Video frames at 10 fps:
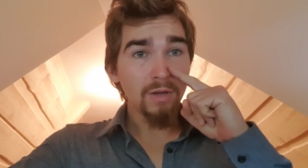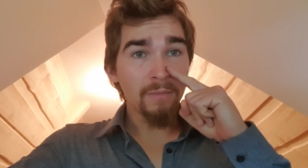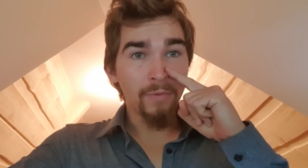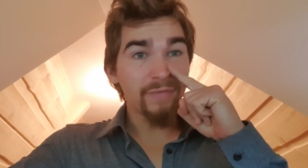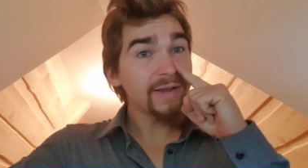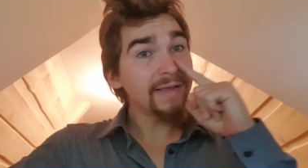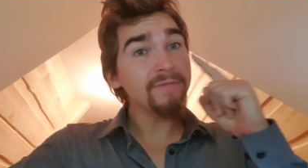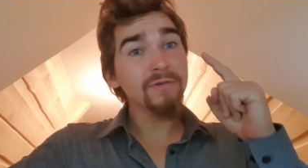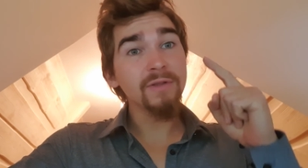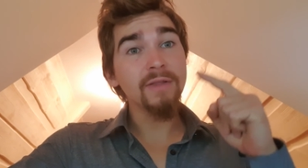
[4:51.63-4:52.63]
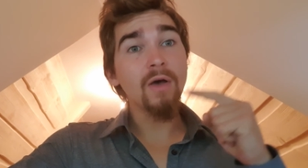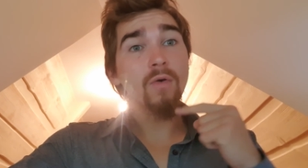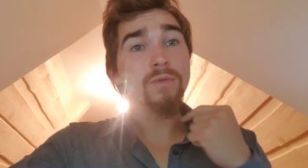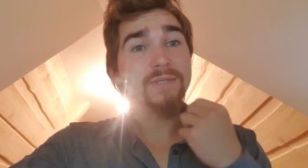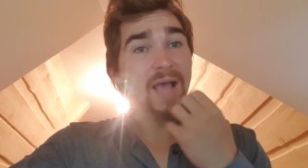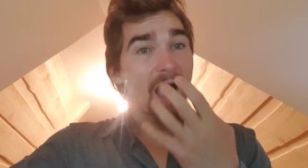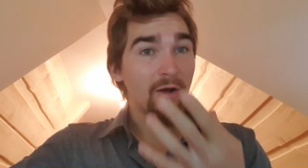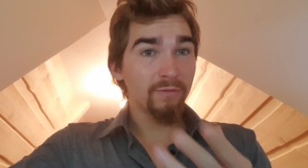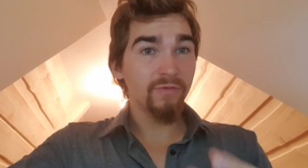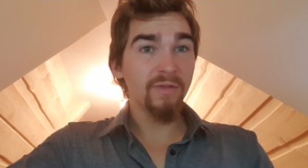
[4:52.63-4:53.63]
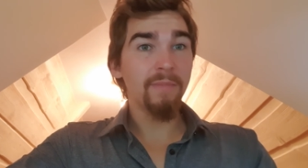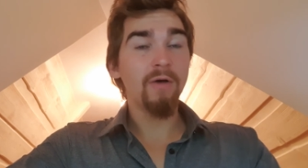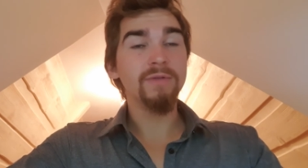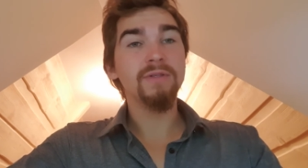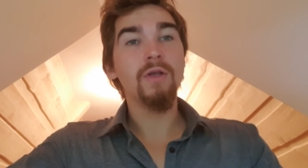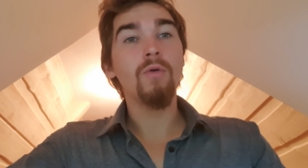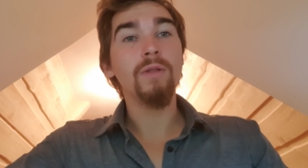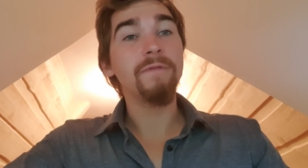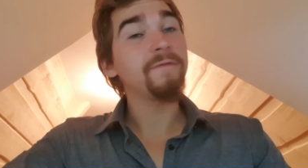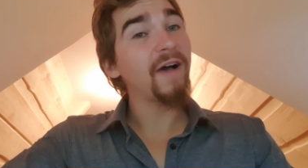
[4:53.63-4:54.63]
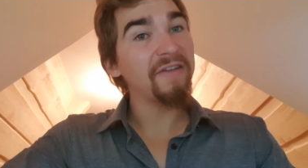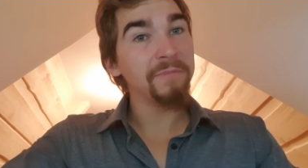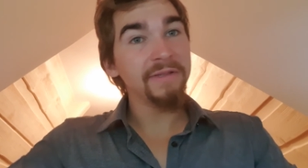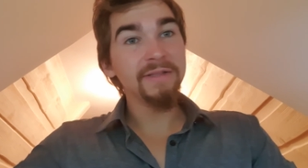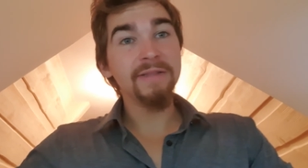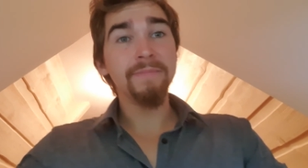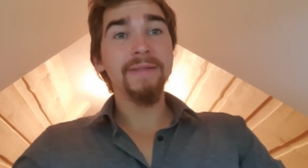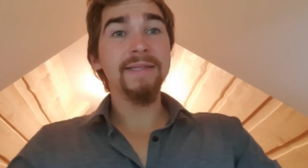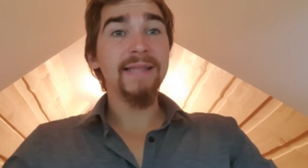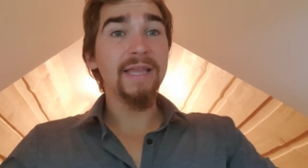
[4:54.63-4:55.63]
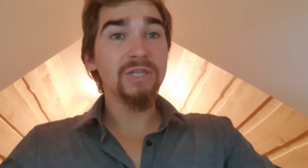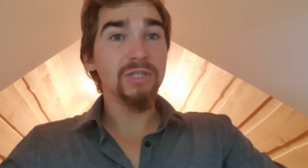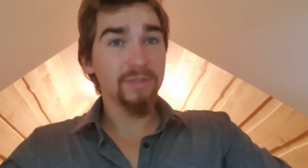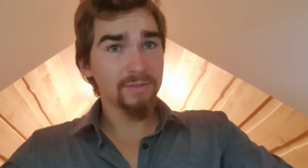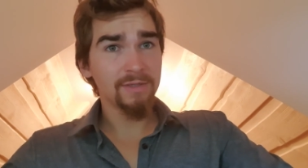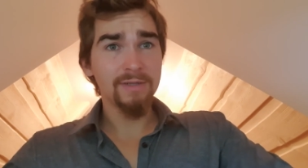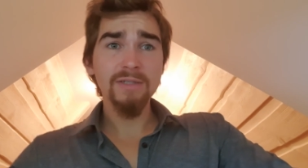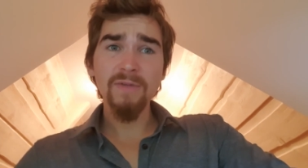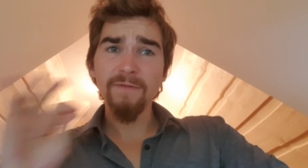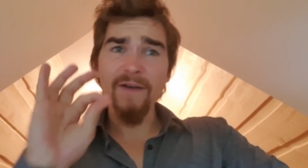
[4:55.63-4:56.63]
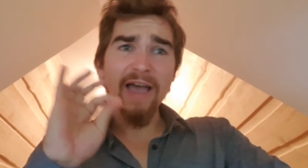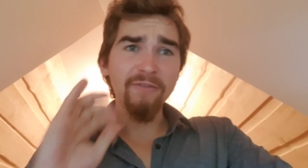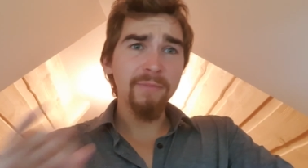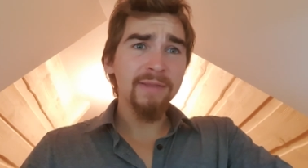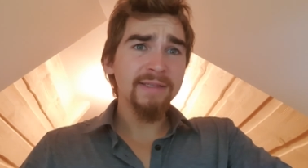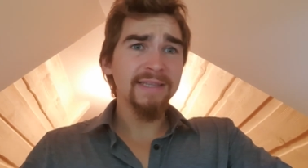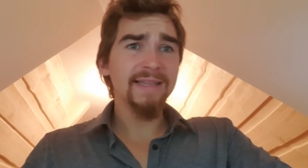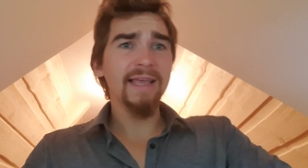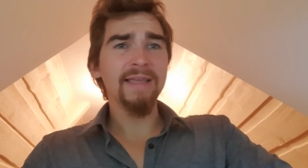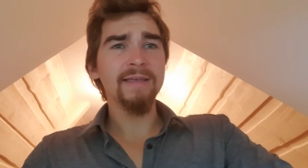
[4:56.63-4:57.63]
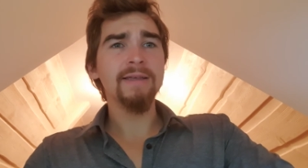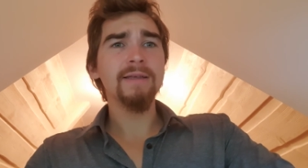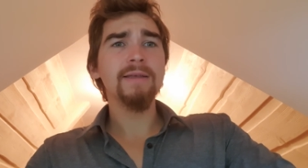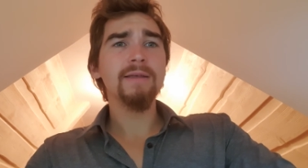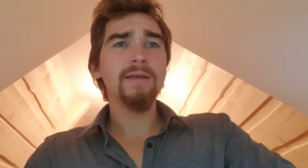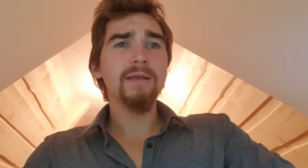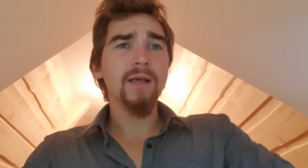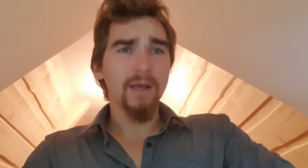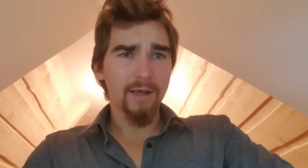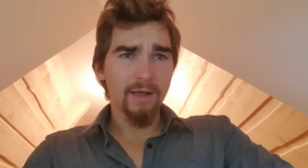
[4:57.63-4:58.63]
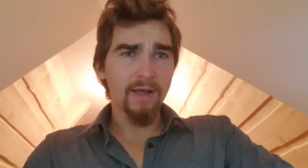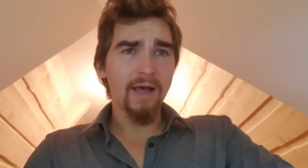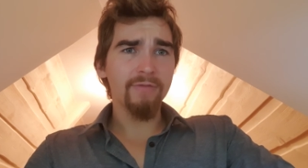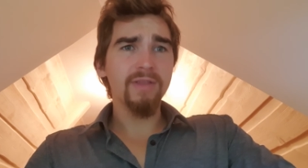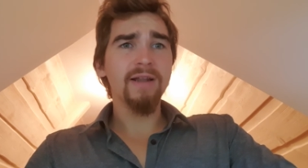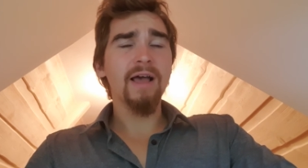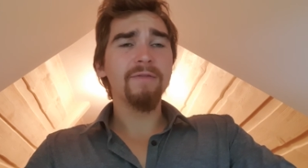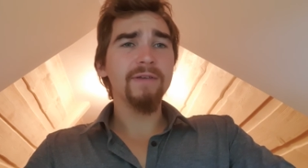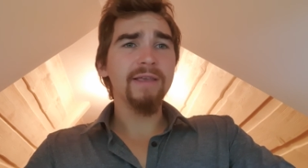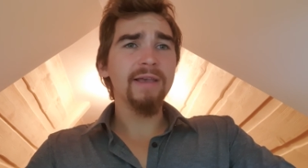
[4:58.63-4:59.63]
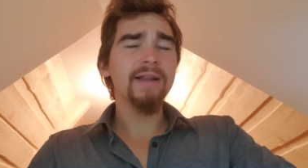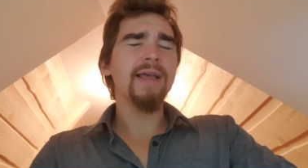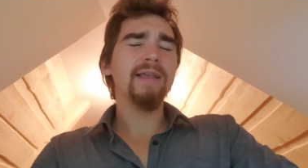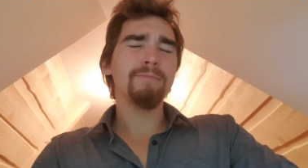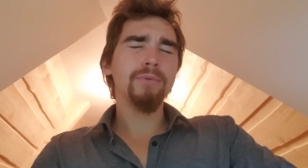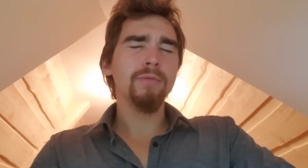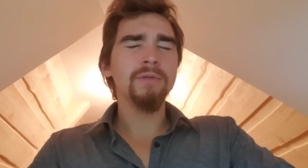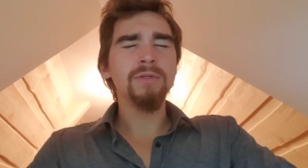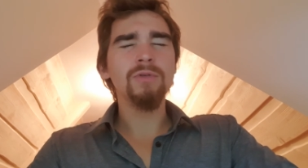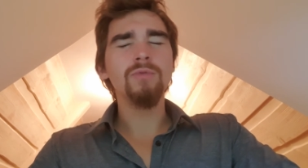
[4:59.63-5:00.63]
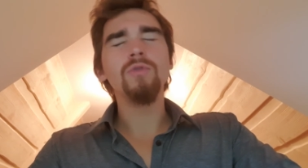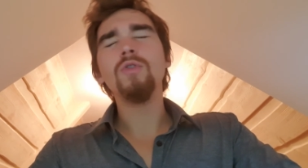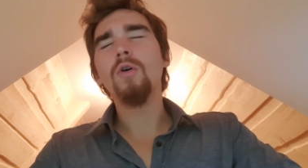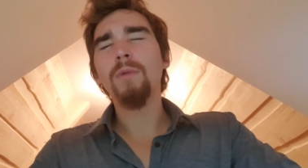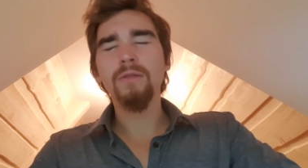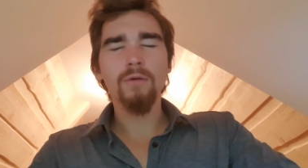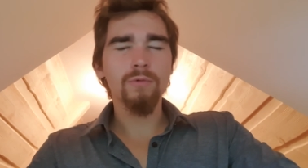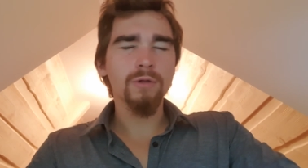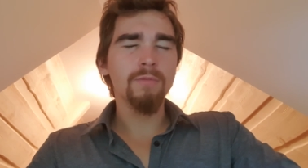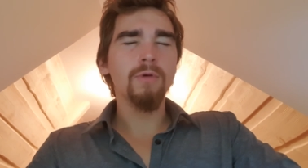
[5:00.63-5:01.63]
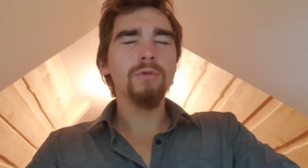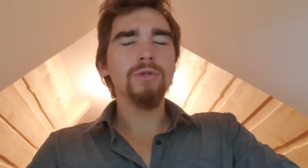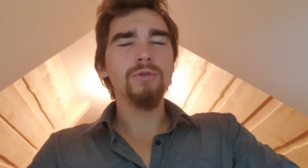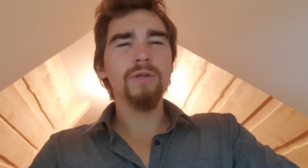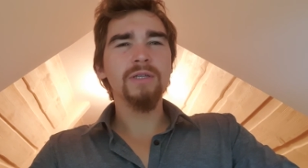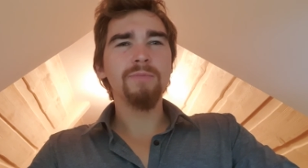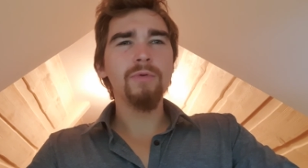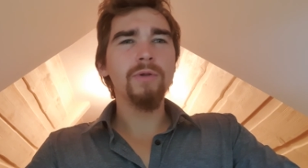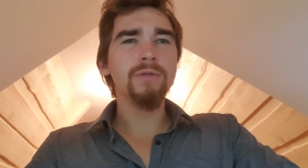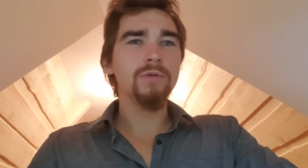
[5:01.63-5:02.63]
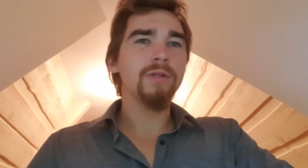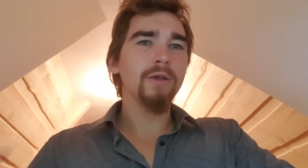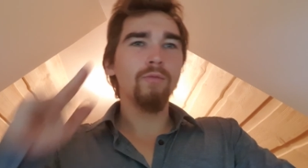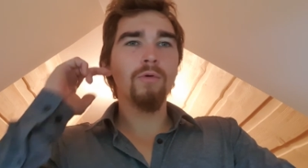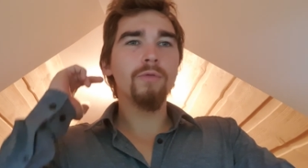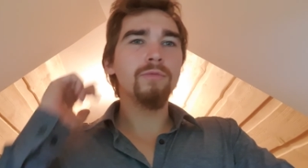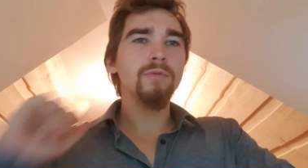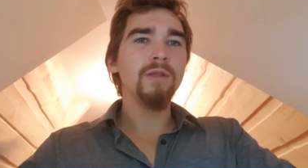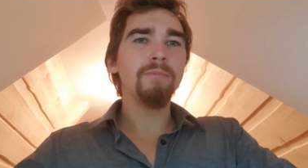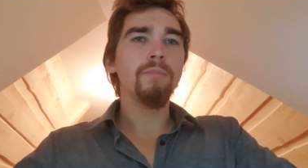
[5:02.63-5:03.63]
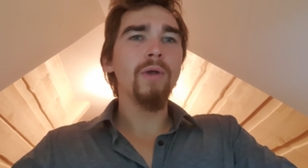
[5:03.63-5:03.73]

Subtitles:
Breathing in through the nose, out through the mouth slowly. 5-minute meditation. 5 minutes a day. After half a year, I can promise you, no matter what emotion you experience, you take one deep